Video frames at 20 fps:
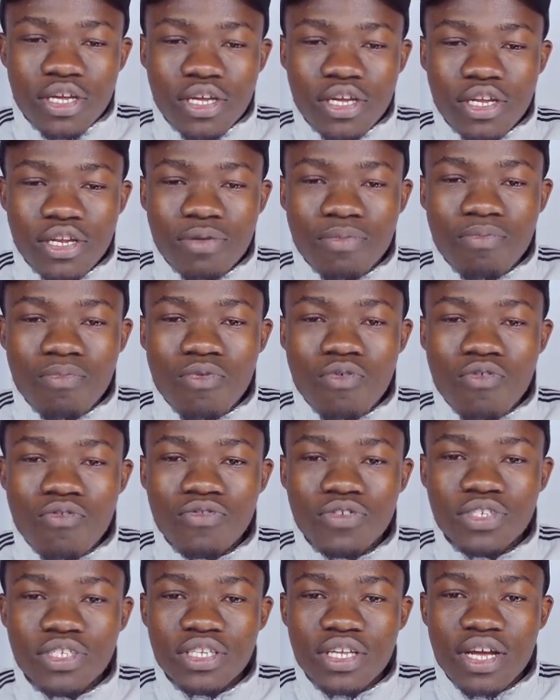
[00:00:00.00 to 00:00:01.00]
It
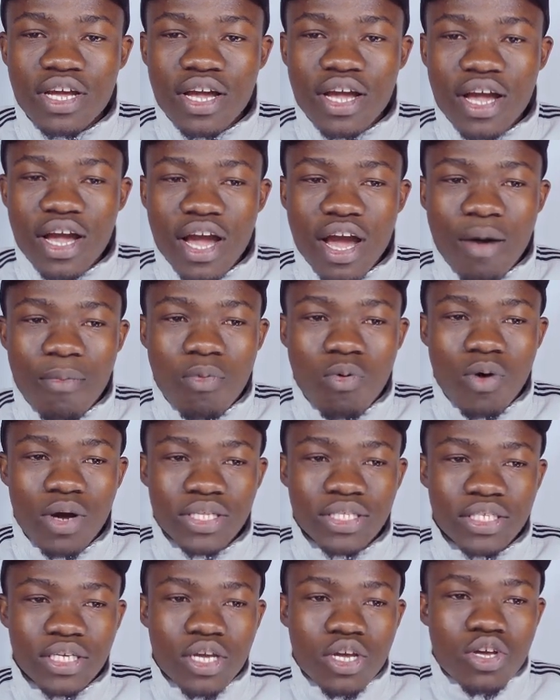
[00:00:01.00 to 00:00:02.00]
moves
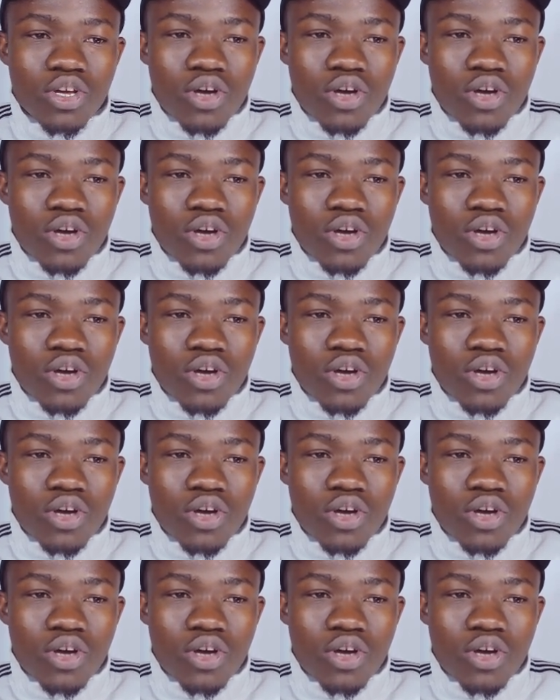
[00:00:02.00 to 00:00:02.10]
upwards.